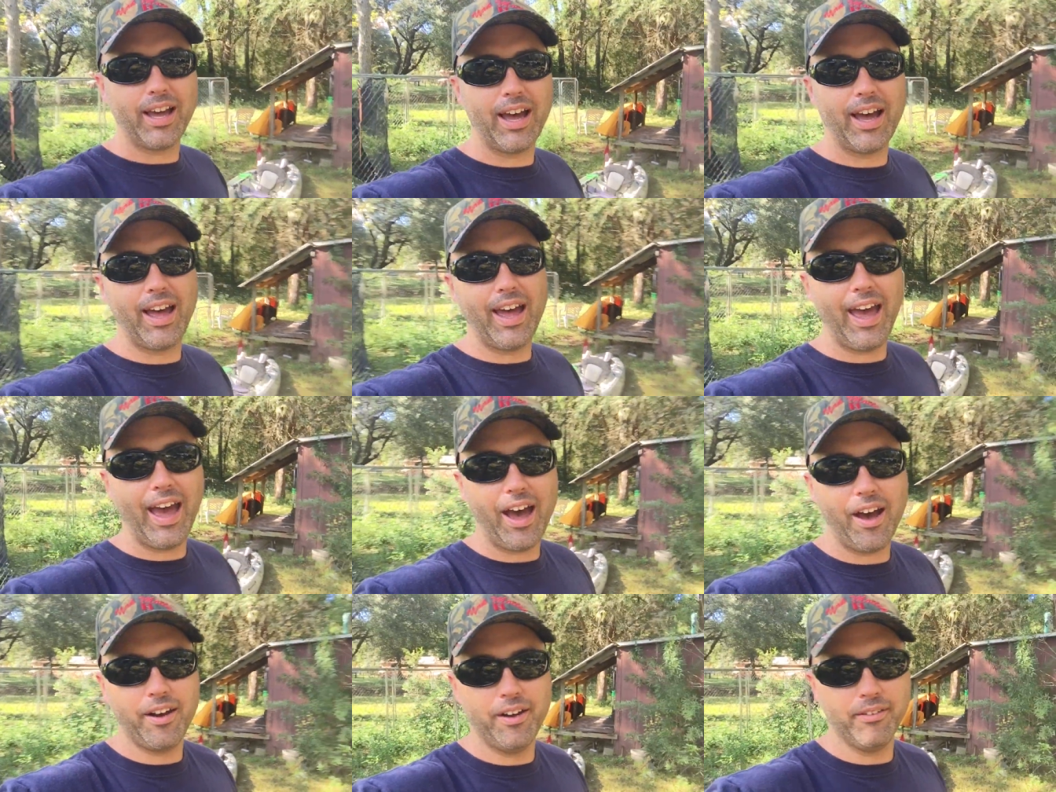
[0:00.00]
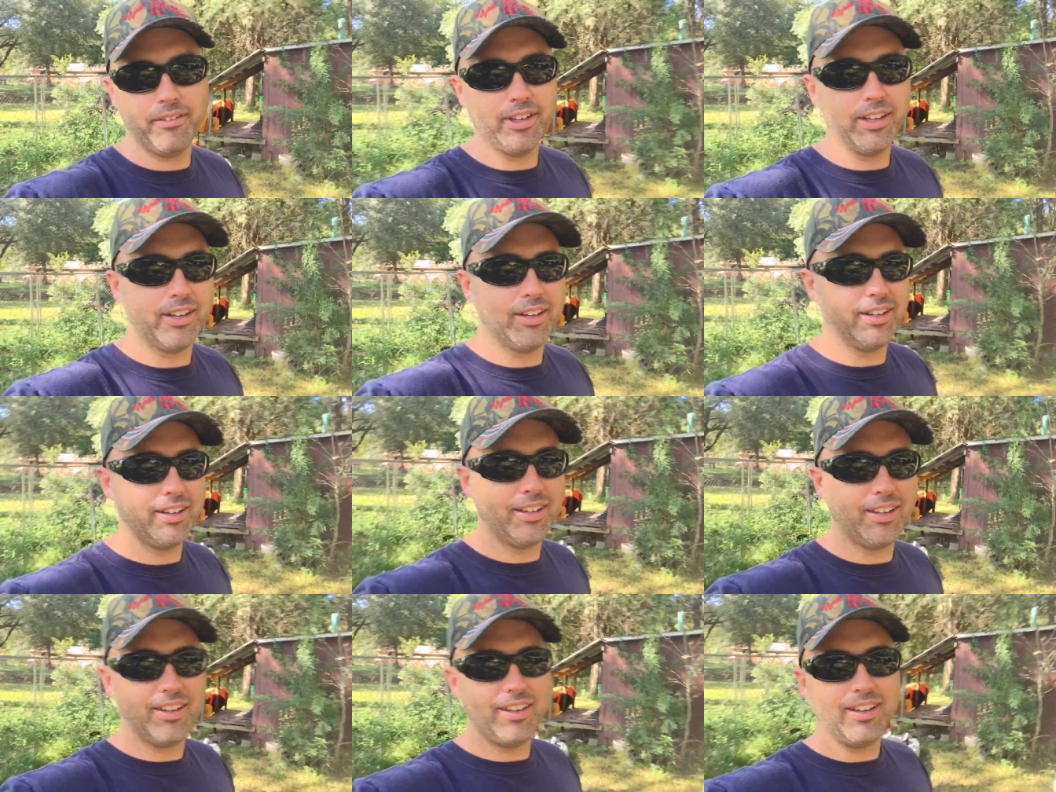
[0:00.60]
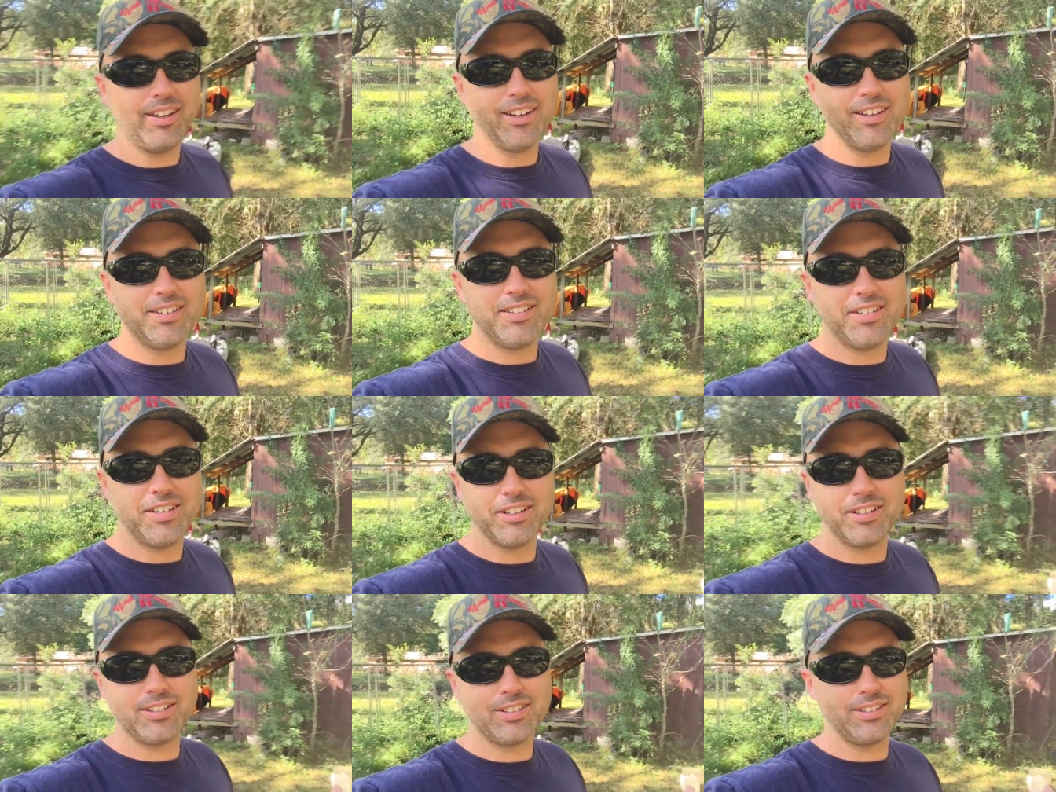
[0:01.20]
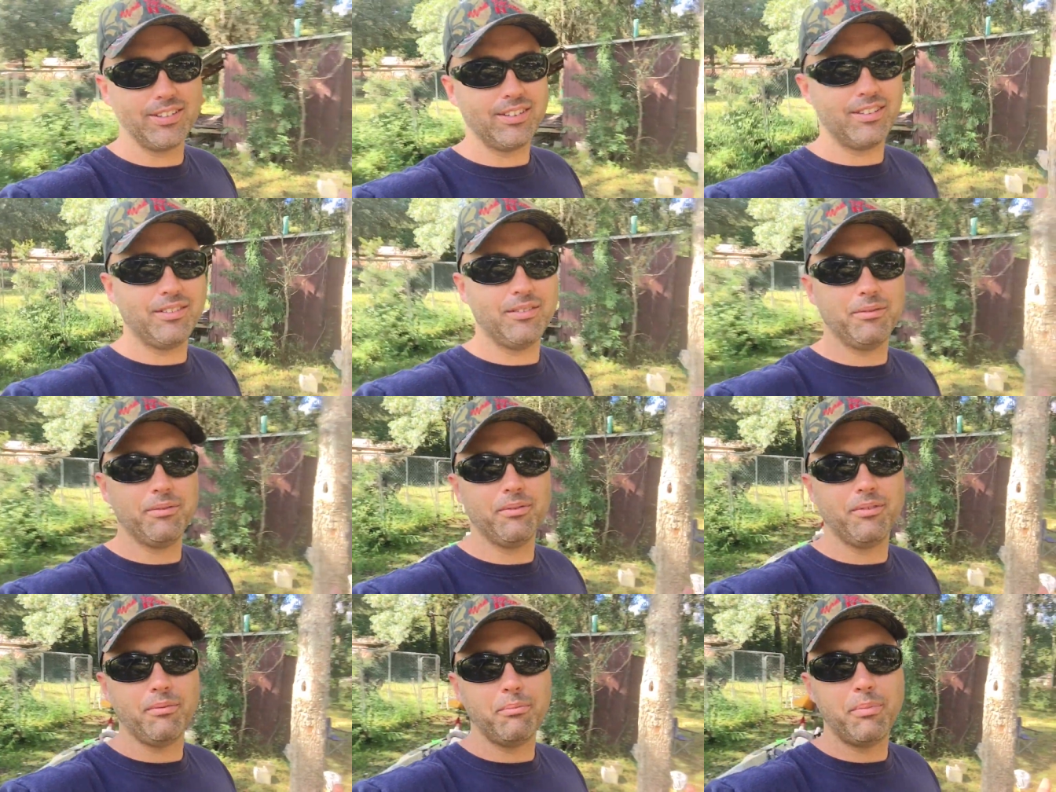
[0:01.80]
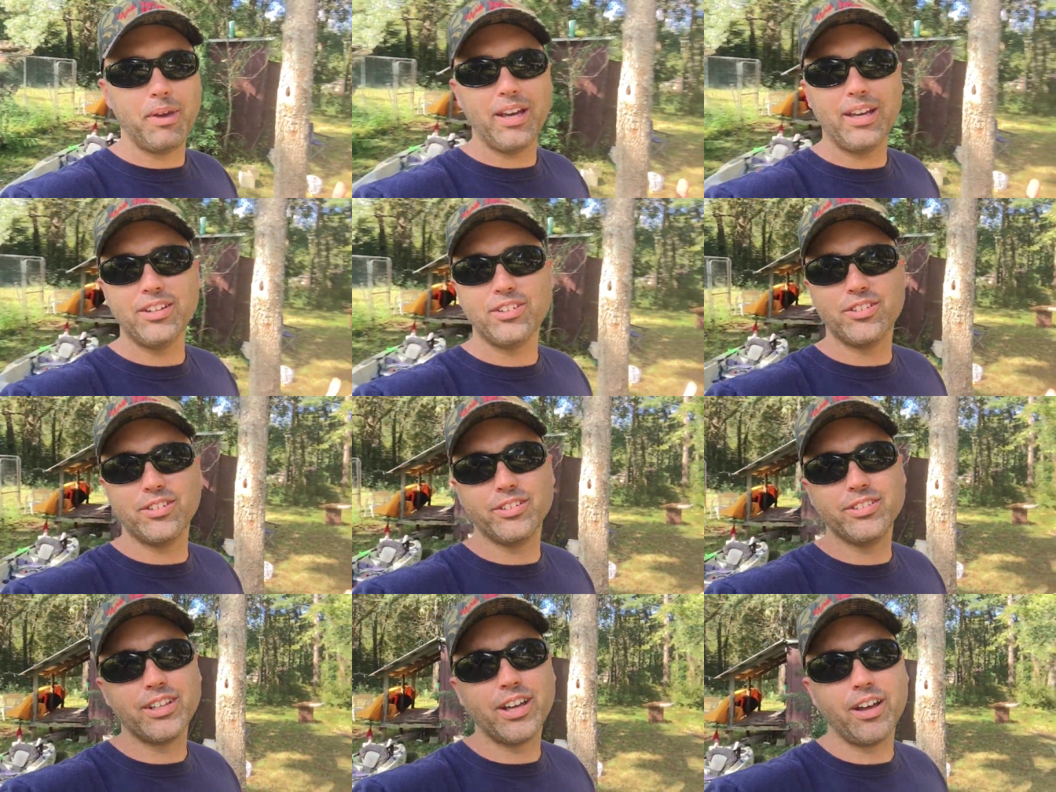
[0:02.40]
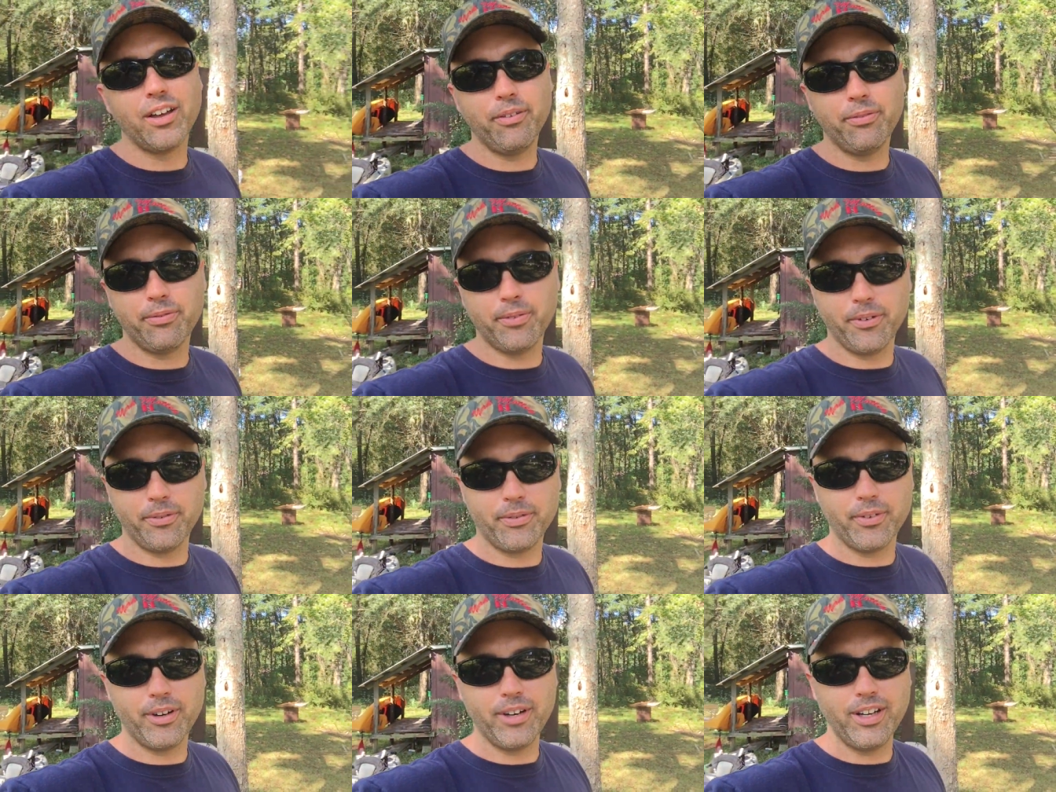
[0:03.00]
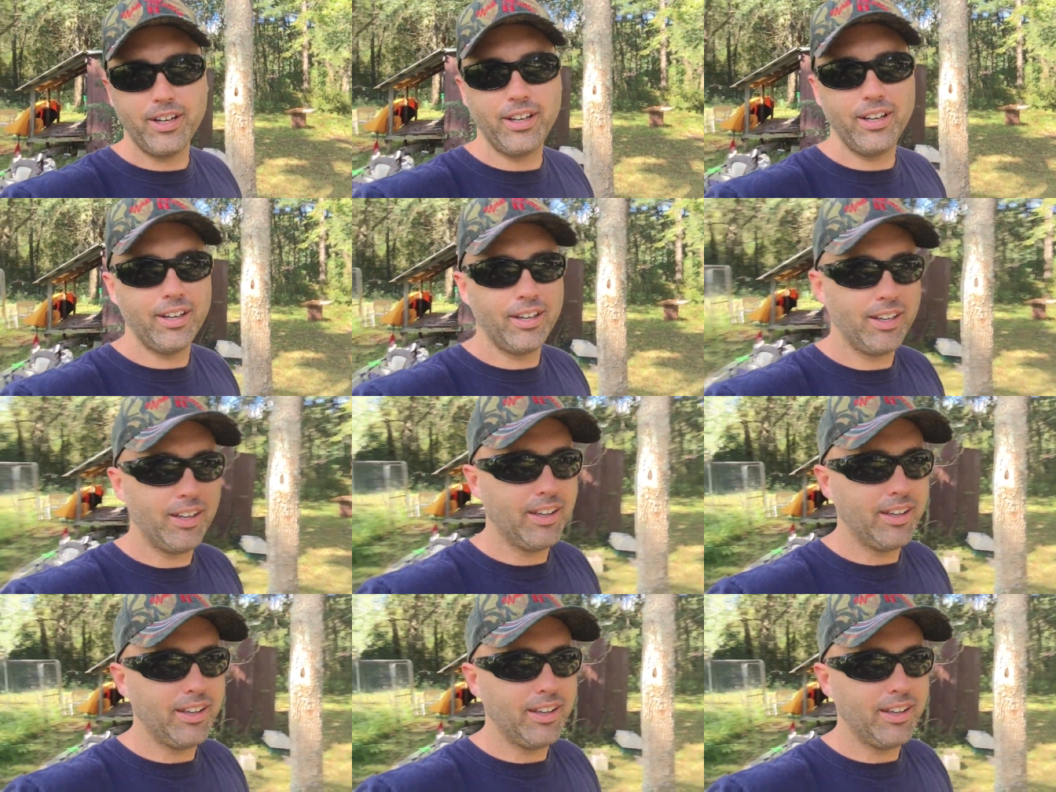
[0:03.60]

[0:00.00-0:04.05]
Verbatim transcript: guy out of it just make it yourself for free